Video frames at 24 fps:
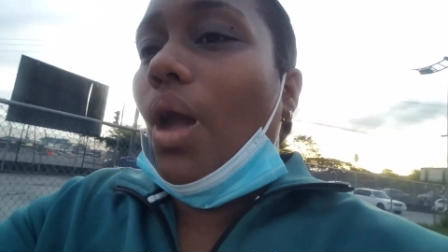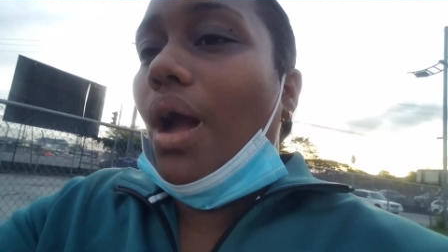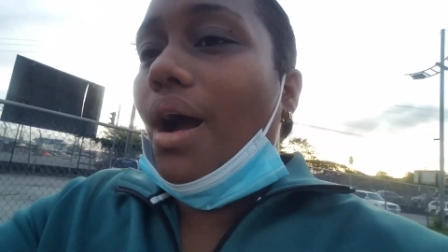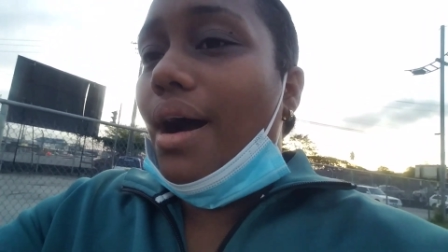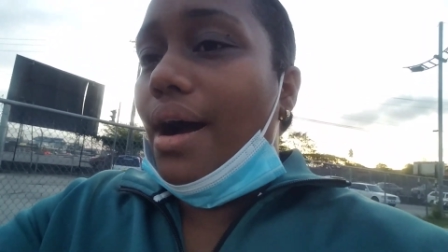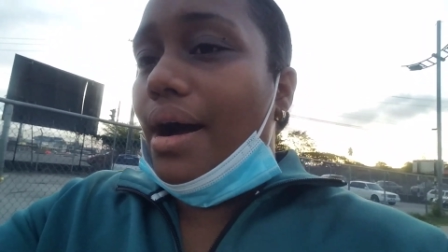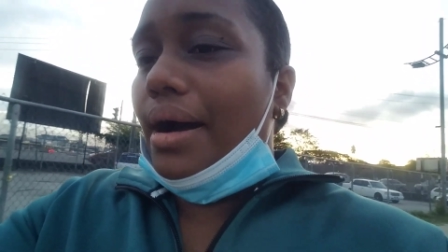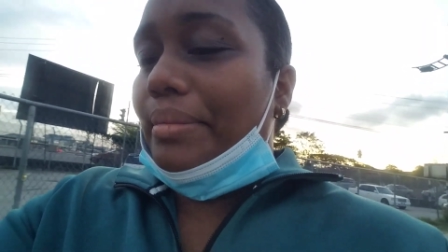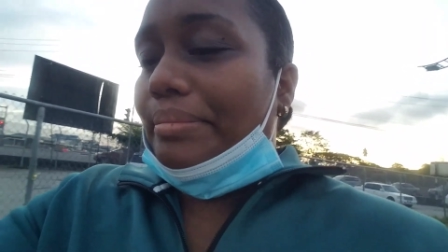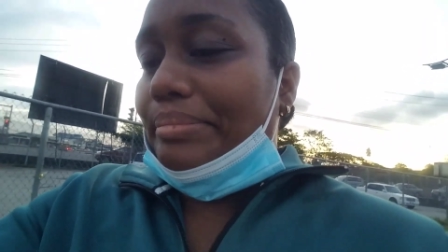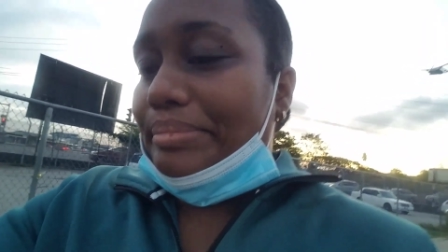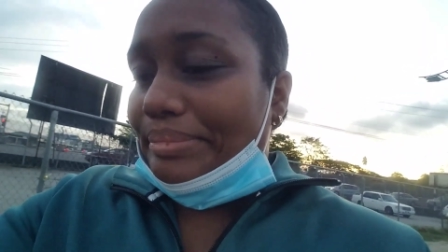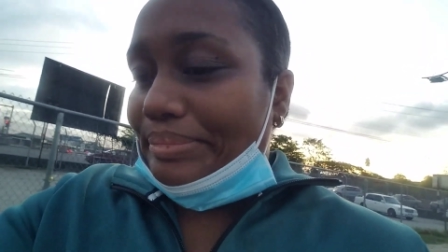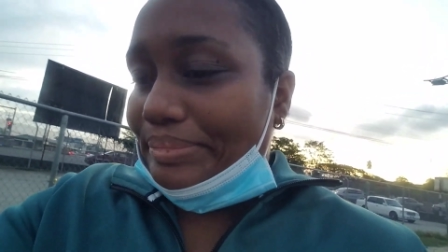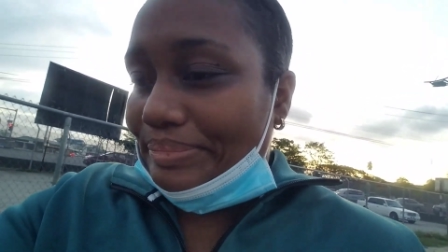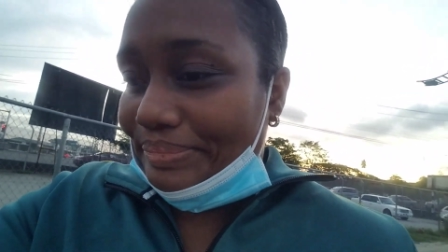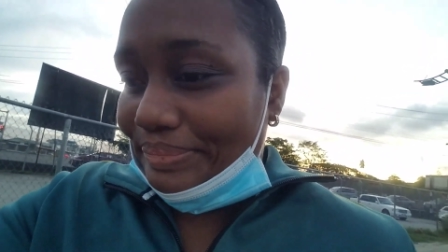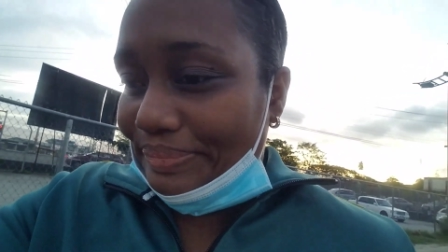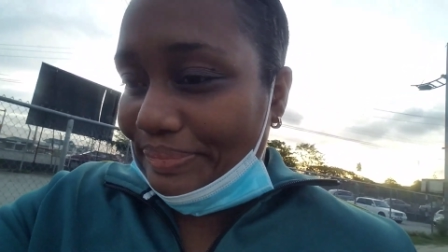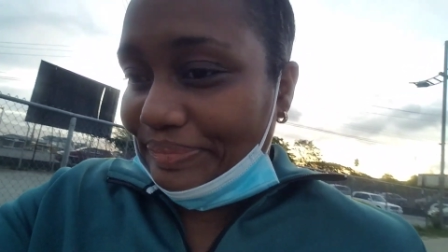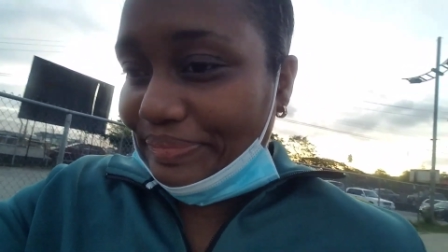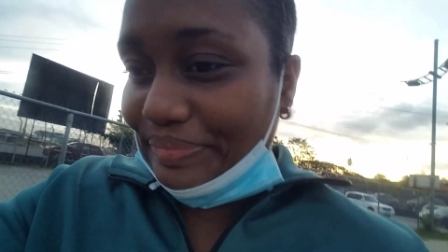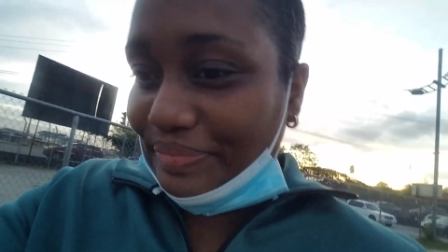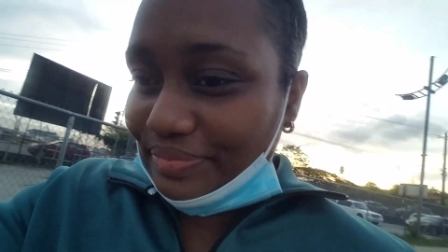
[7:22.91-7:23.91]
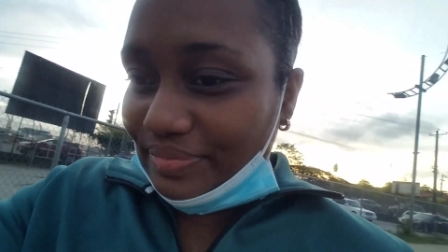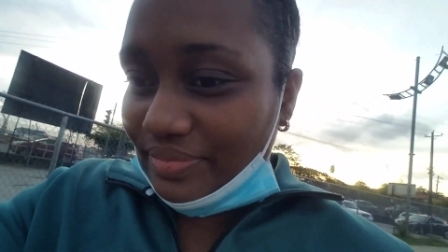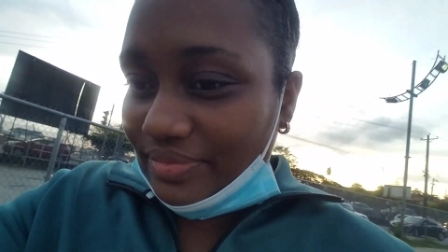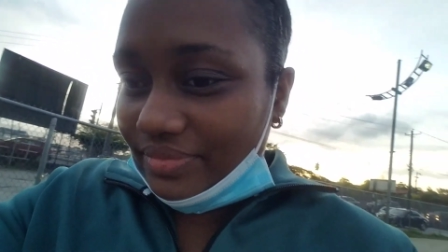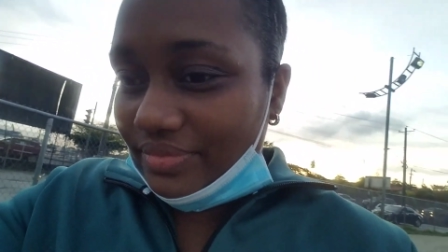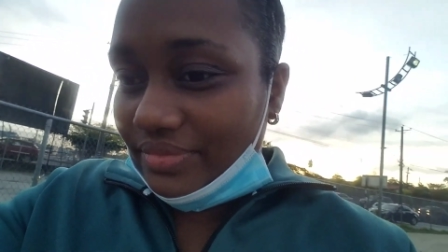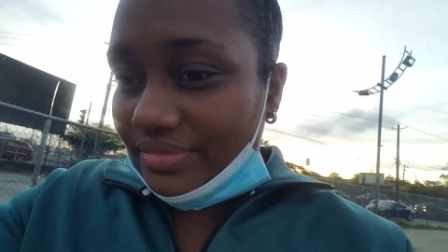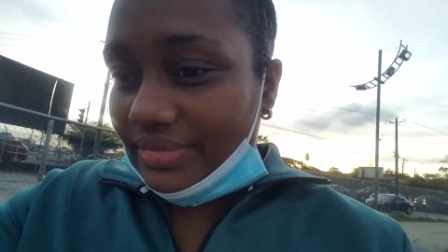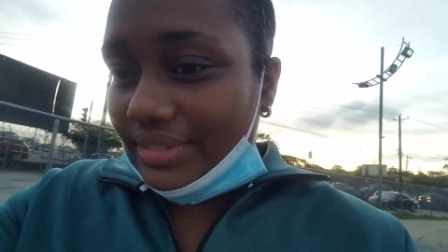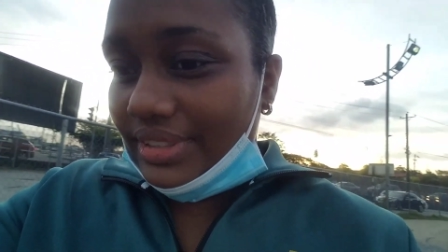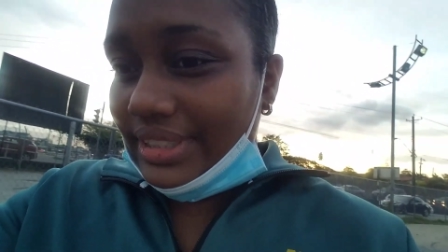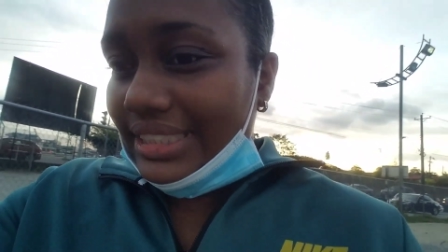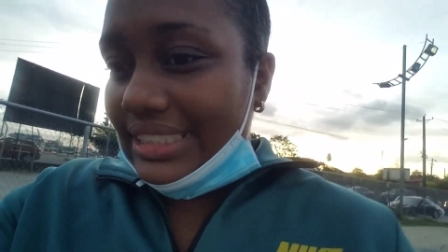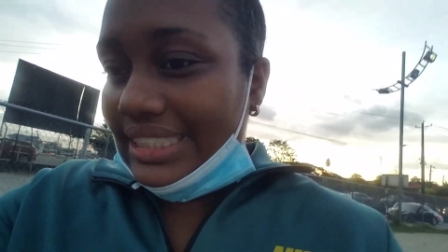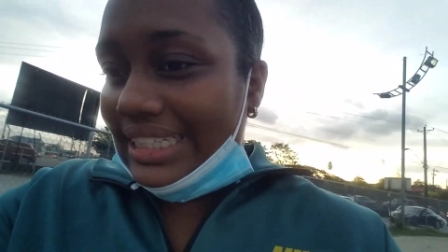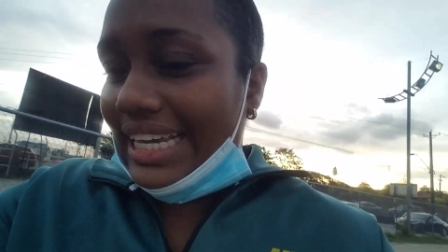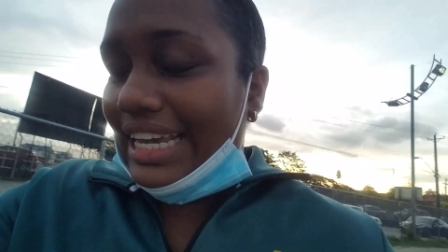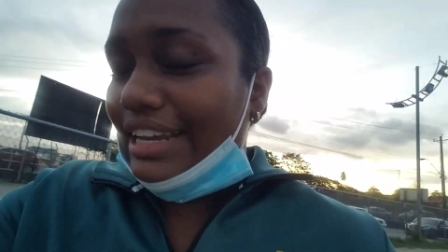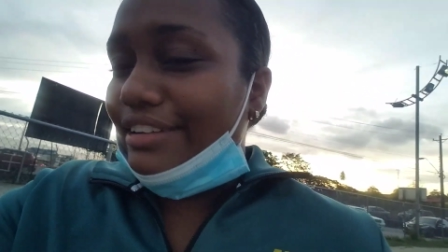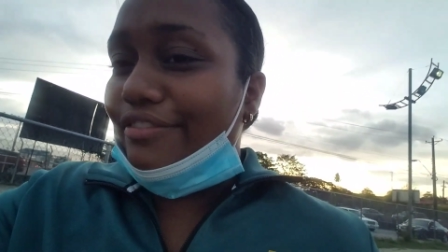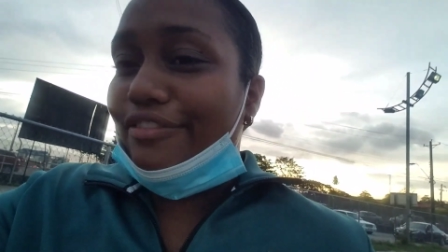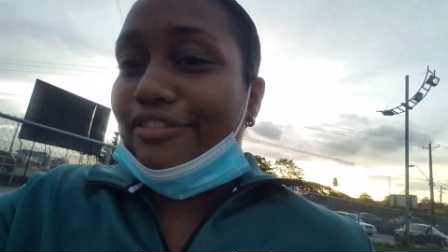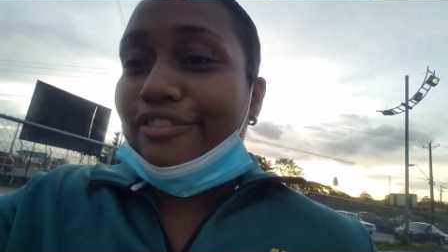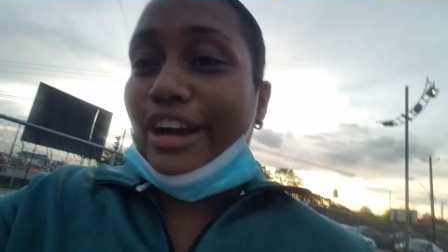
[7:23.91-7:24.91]
Um,
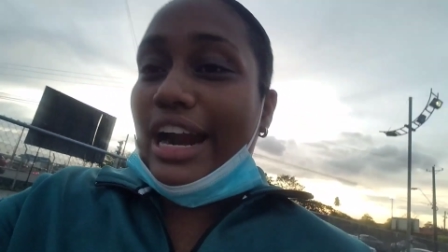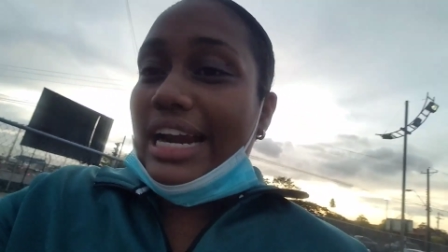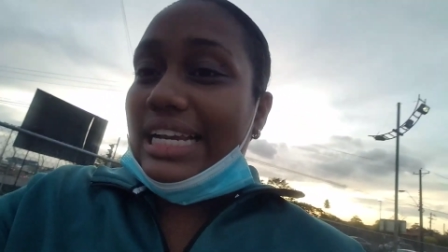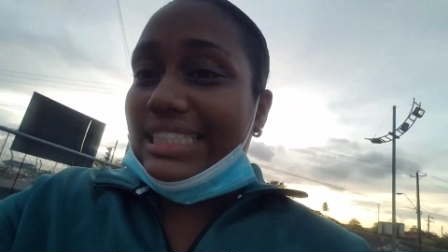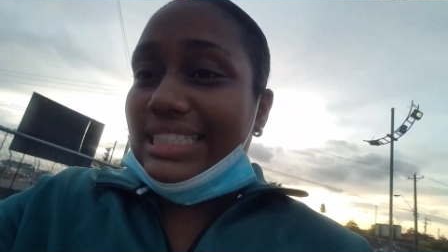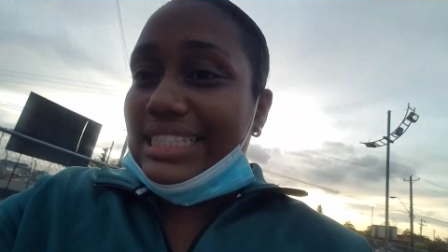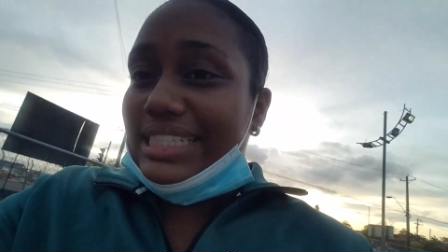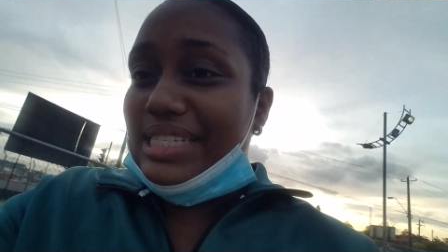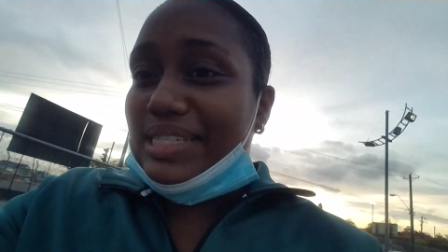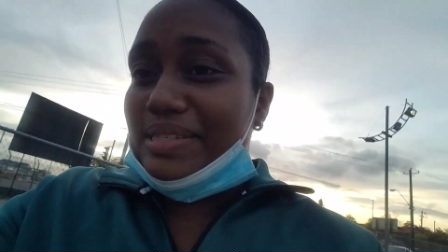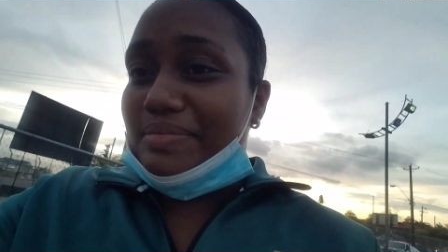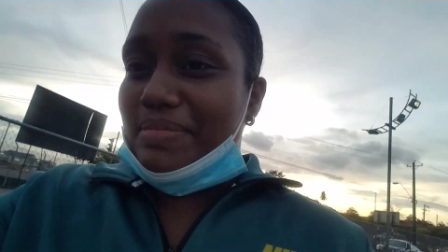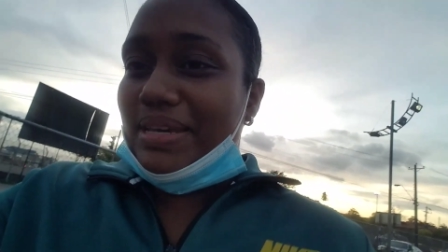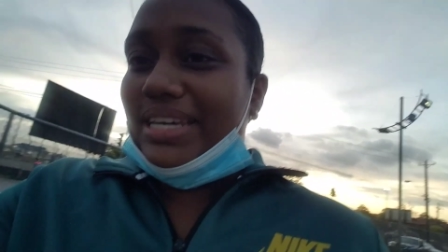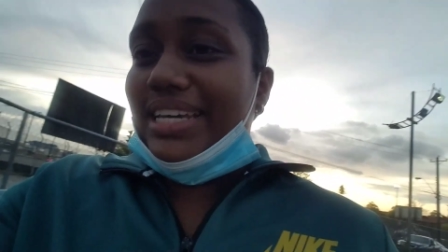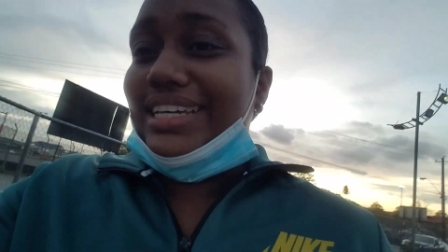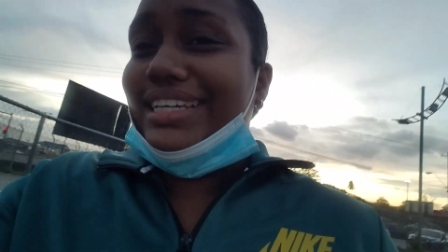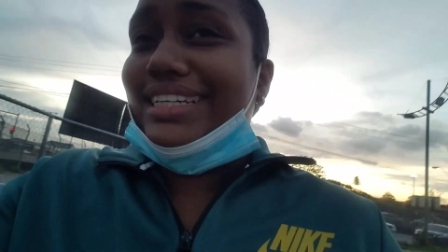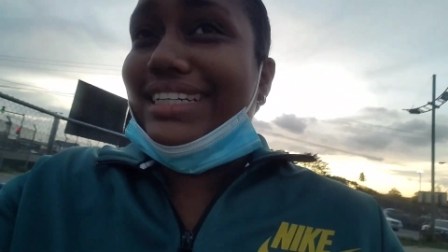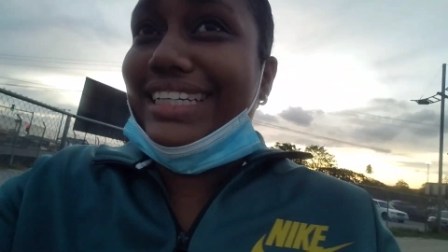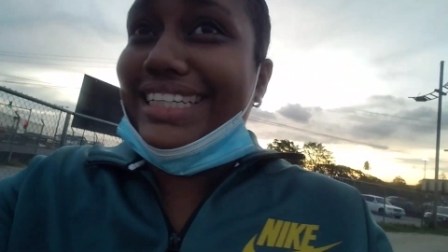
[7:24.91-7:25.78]
it frightens me